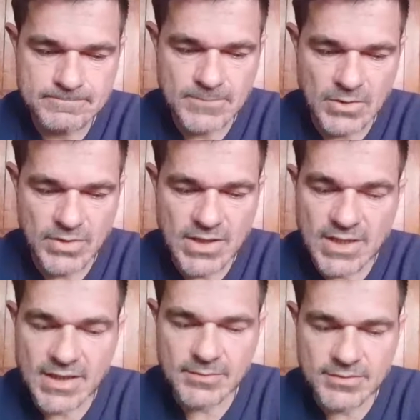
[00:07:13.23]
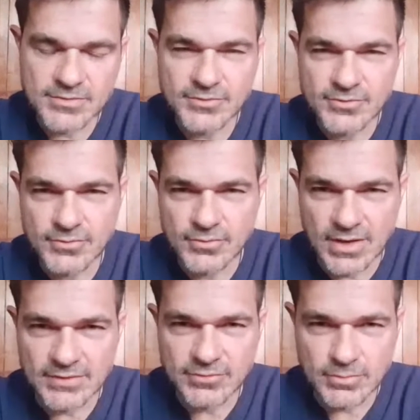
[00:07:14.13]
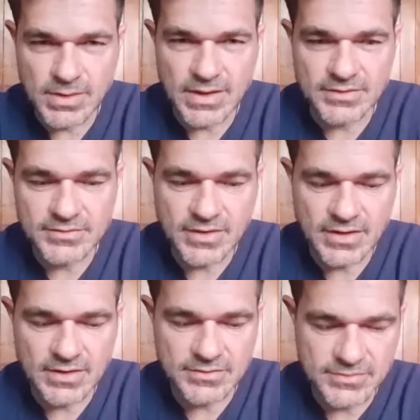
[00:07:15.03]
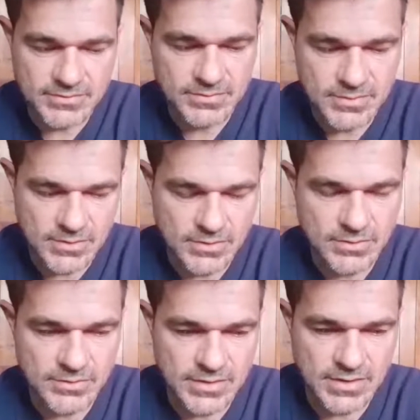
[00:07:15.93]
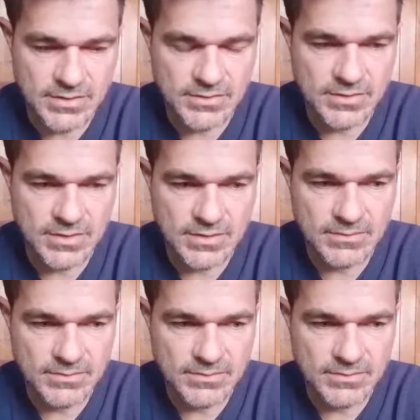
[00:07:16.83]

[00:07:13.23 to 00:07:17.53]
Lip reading: reclaim its rightful place as, the